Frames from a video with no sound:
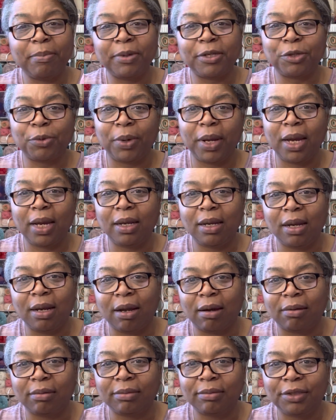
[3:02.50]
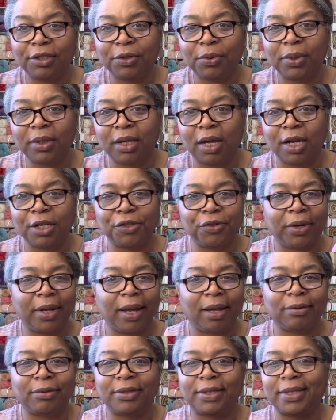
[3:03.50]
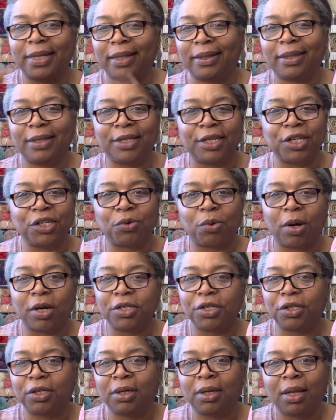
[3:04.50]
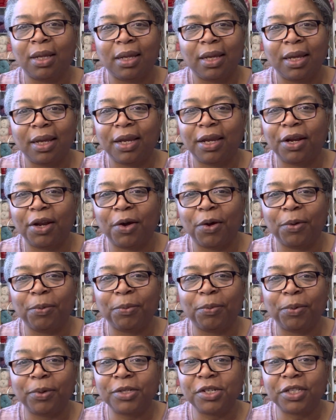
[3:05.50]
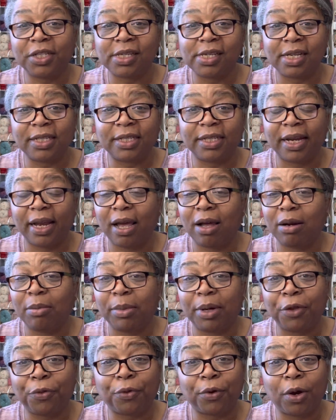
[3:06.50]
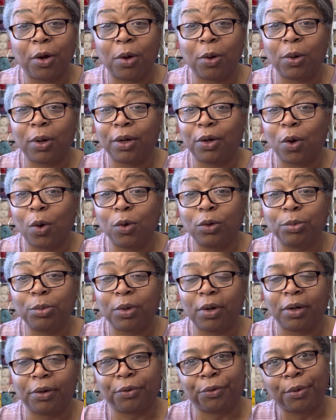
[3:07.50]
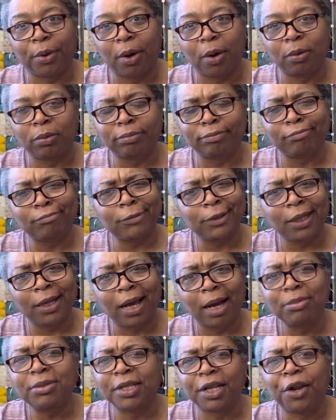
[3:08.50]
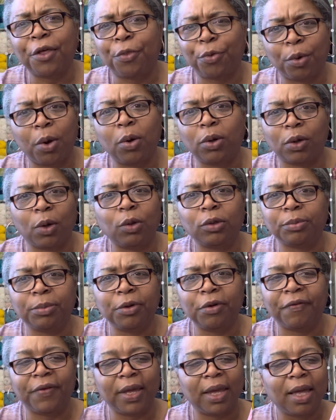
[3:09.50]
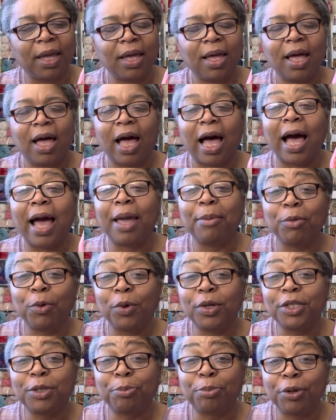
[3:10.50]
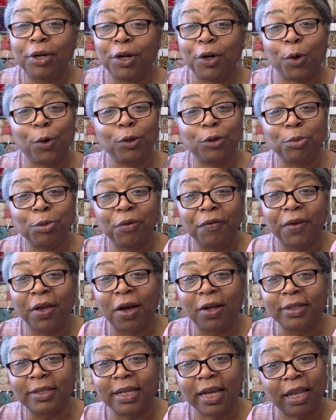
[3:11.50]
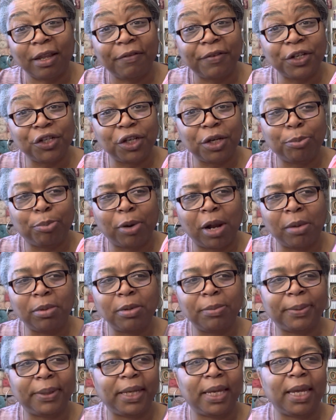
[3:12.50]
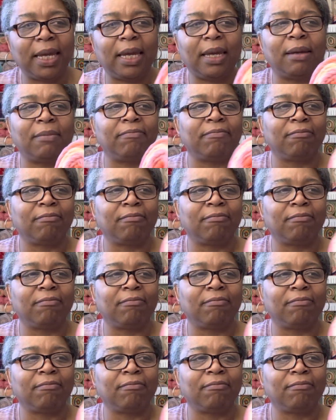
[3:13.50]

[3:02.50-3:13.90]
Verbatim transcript: between, you know, doing laundry, I'll set the dishwasher. You know, we're just going to sit down. I'm going to throw an old, or throw, I'm just going to throw an old movie. I'm going to put an old movie on television, probably,